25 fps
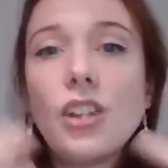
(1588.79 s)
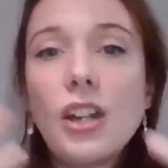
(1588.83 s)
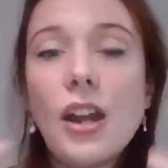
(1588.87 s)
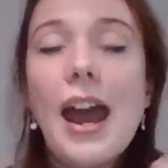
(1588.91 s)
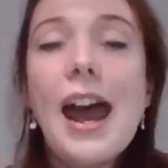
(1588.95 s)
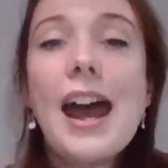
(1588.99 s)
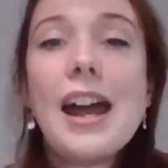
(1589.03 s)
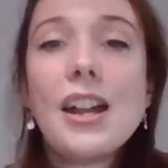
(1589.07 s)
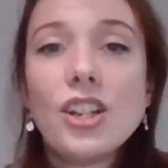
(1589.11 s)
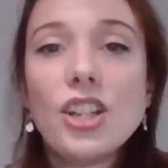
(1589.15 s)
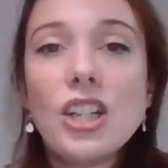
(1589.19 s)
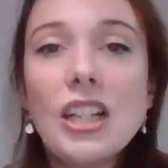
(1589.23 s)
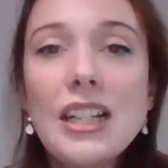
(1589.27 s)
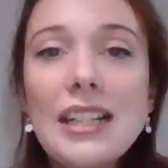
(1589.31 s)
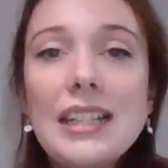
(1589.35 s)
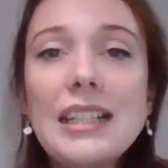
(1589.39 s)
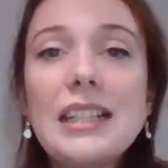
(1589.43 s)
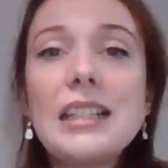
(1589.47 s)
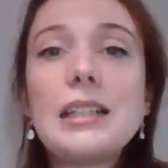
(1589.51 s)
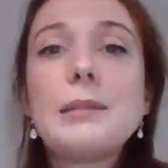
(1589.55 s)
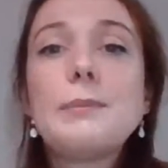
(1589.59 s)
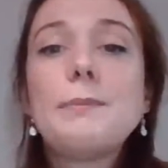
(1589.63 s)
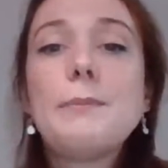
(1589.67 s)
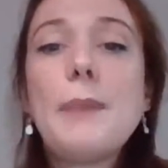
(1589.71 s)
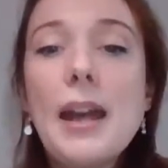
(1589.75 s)
actually
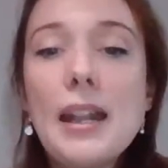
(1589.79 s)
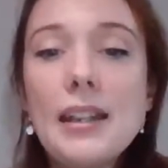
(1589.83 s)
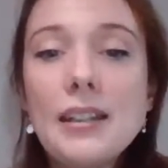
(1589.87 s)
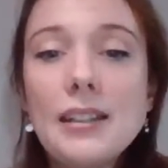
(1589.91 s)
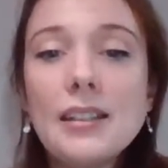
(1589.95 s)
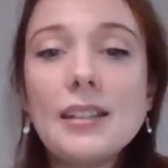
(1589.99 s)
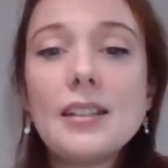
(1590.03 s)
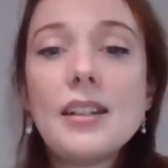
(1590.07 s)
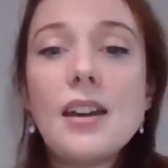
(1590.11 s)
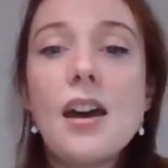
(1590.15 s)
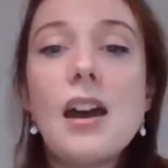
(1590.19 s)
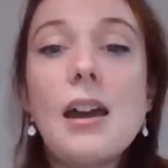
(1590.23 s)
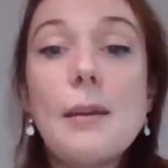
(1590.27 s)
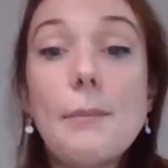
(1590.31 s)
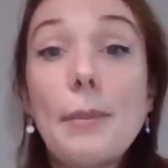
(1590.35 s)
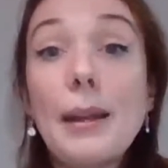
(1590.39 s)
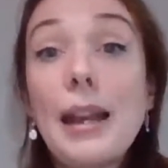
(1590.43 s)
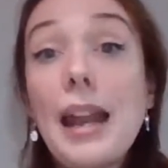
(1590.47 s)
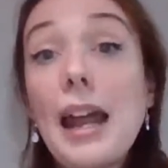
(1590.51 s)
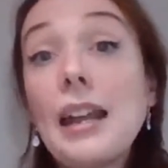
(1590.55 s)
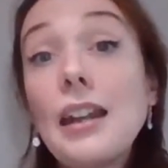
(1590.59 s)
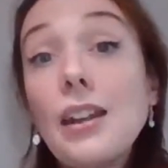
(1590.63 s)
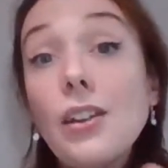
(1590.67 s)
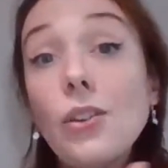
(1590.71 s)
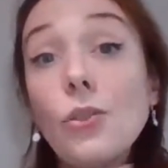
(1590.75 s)
spend time
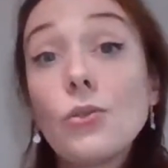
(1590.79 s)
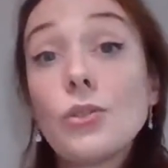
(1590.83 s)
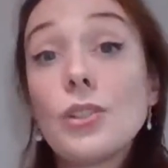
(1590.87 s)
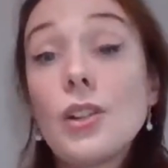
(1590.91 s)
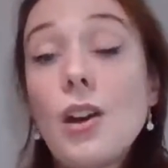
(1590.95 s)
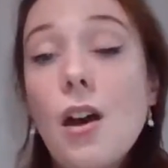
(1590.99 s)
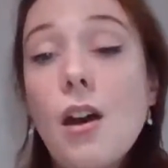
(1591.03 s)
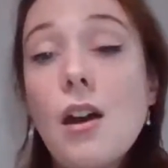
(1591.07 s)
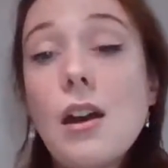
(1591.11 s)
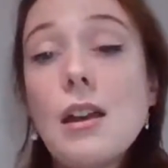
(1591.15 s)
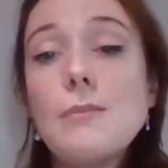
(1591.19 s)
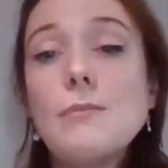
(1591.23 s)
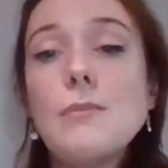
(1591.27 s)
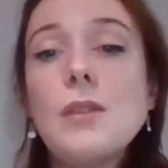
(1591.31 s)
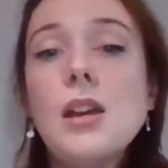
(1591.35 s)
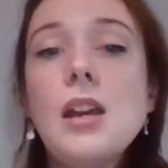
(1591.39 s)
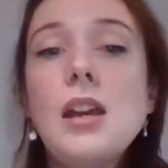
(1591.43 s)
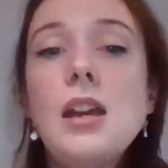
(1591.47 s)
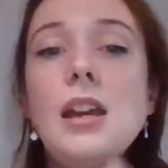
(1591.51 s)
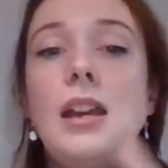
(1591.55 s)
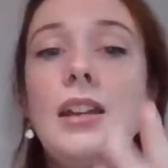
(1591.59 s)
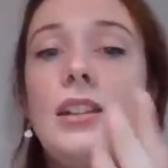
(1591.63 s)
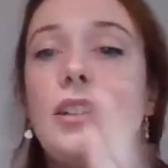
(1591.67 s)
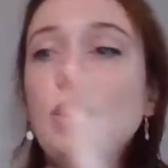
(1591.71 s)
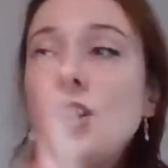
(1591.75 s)
planning your time.
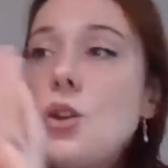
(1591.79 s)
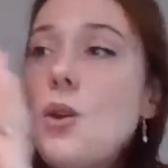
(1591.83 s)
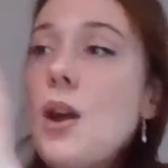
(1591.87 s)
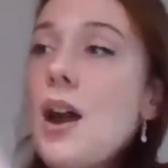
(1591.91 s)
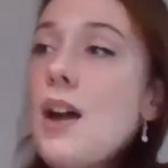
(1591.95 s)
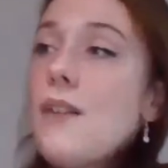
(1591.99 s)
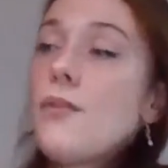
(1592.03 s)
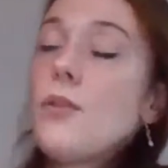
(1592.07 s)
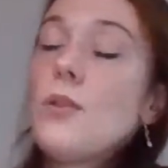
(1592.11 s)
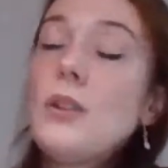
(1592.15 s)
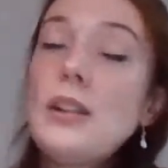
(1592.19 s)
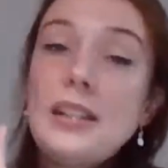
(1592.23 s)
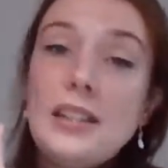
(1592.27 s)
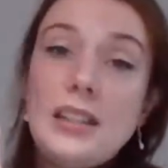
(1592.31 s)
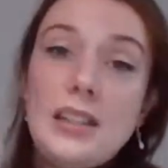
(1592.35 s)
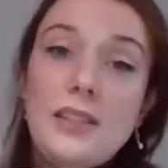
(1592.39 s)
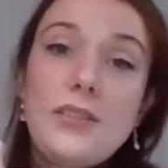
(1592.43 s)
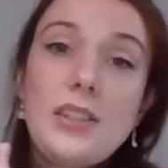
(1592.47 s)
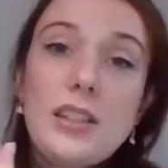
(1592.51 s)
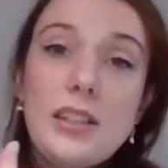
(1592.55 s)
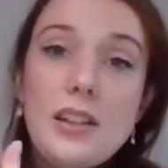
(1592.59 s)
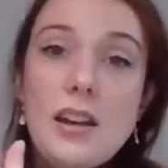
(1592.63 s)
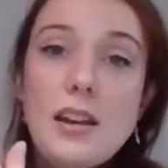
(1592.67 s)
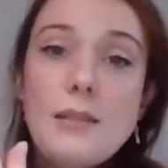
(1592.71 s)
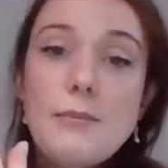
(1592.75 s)
So you have your list of
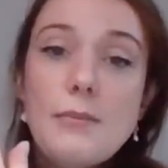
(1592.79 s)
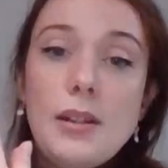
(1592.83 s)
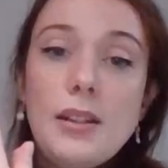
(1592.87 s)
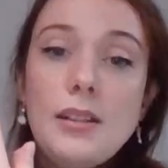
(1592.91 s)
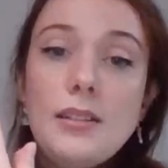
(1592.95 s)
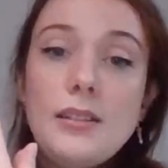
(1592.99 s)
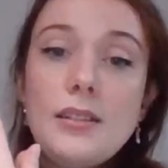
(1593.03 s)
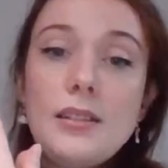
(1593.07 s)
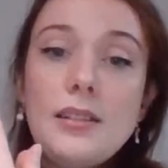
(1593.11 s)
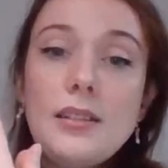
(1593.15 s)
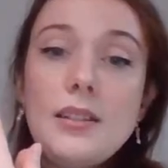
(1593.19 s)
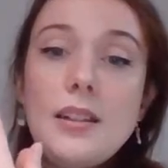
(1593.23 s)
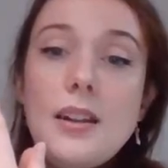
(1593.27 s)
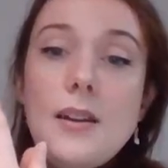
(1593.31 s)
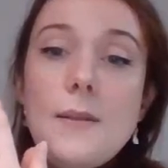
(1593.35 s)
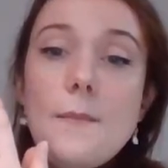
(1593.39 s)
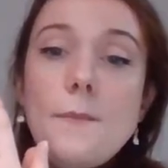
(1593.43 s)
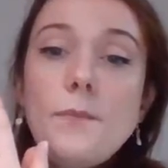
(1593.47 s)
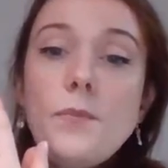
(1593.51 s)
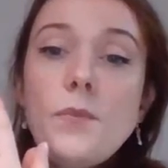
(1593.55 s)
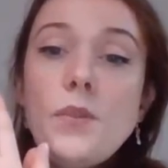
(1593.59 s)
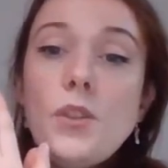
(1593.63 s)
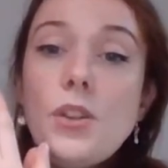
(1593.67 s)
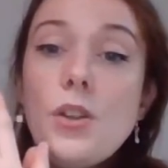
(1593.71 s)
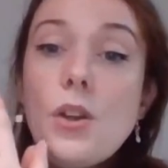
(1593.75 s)
assignments
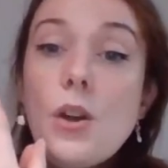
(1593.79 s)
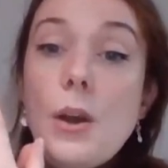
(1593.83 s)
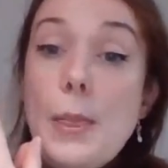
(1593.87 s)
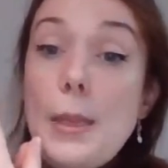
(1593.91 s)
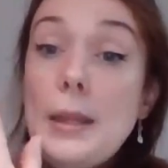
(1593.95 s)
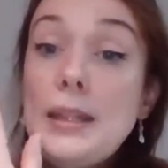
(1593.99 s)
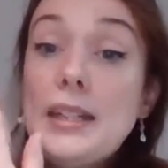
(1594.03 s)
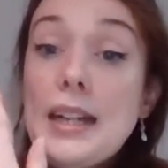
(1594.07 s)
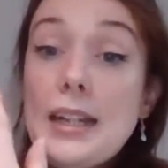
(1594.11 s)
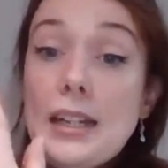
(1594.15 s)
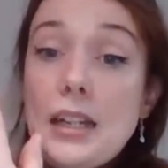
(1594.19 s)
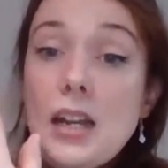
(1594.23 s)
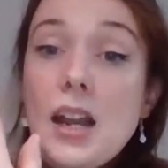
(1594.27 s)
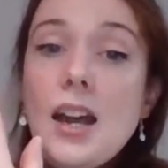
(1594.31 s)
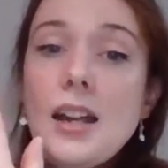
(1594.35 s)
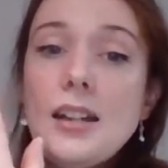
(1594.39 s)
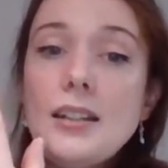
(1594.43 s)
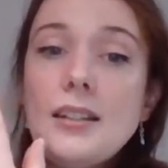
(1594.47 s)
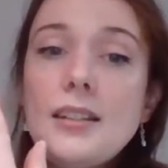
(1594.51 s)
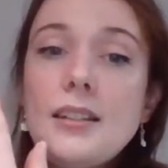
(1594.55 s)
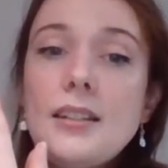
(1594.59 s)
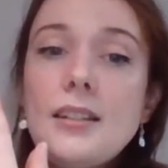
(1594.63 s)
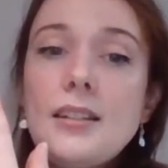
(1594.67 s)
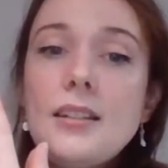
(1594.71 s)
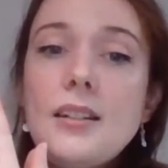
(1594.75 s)
and the
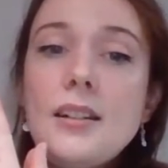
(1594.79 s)
deadlines.